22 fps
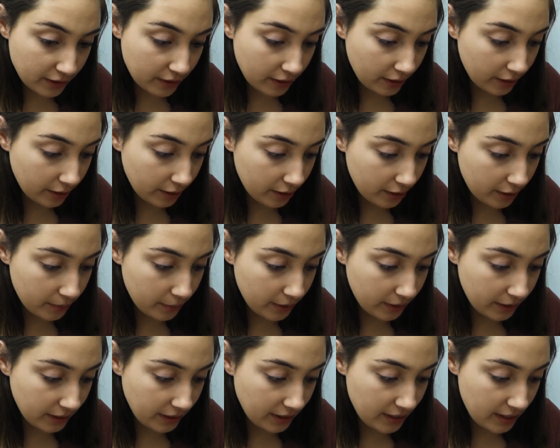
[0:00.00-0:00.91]
color I'm
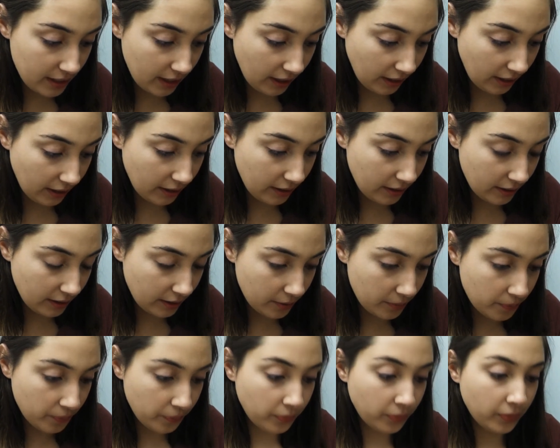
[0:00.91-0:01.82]
going to take
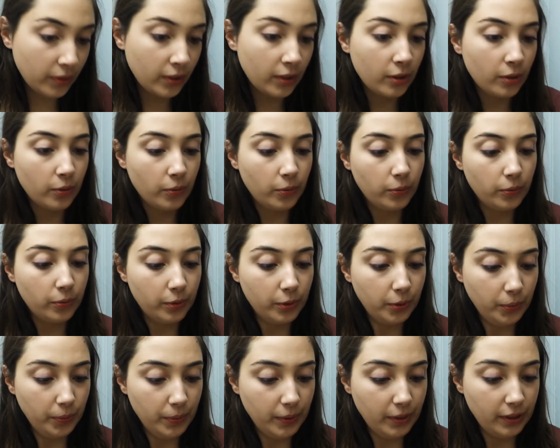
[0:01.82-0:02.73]
will
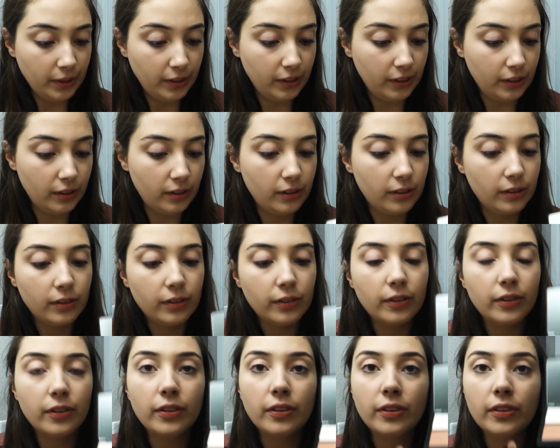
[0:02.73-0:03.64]
be
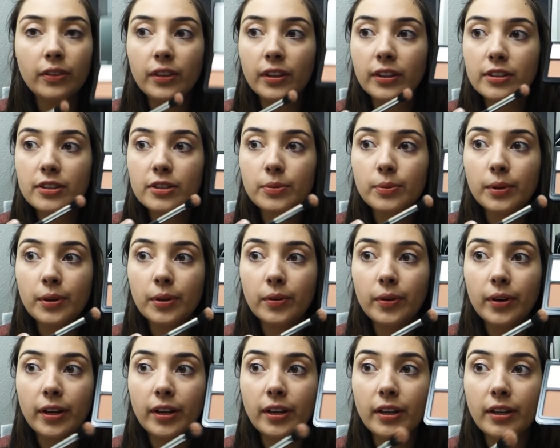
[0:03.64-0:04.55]
this one
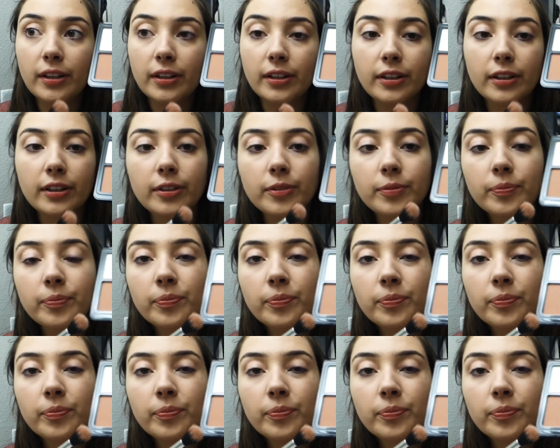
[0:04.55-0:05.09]
right here.